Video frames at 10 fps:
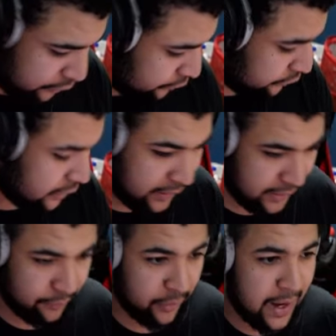Right
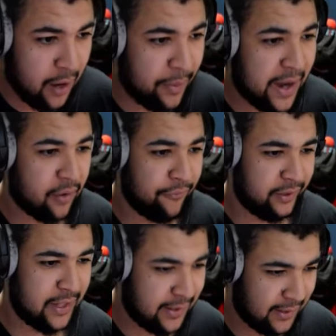then, we're now back on
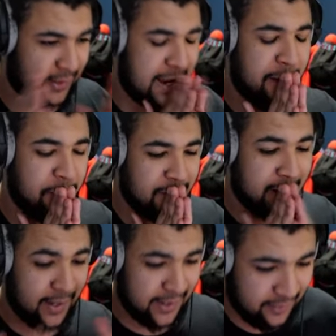Vicente's account.
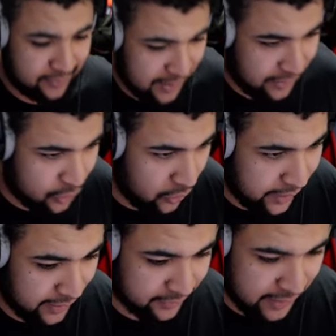He said he's got
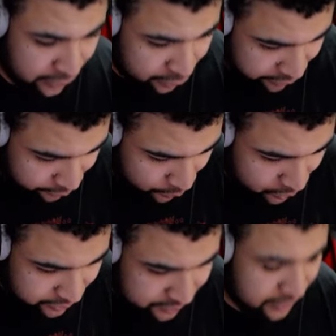his King of the Ring
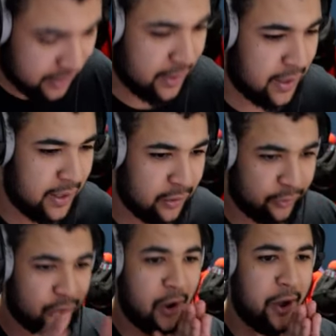rewards. He's
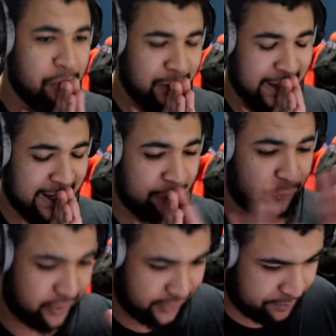also got one hundred tickets for
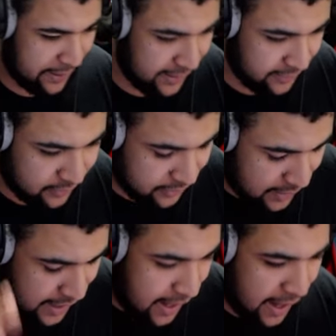us to spend,
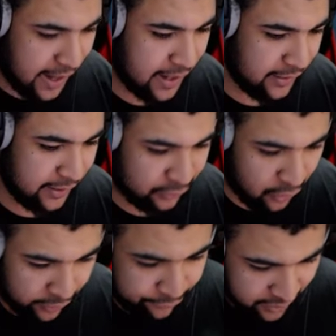and he's
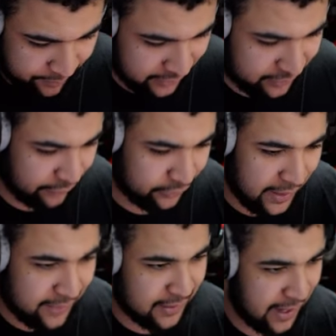got his freebie and stuff. So
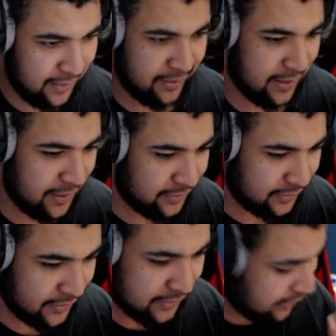let's get into
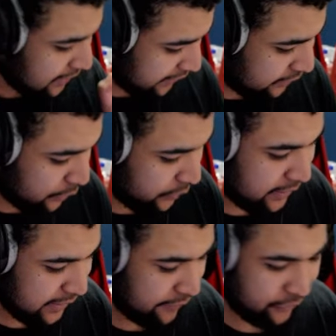this. Let's see what we
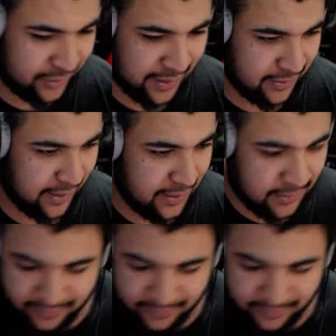can get Vicente.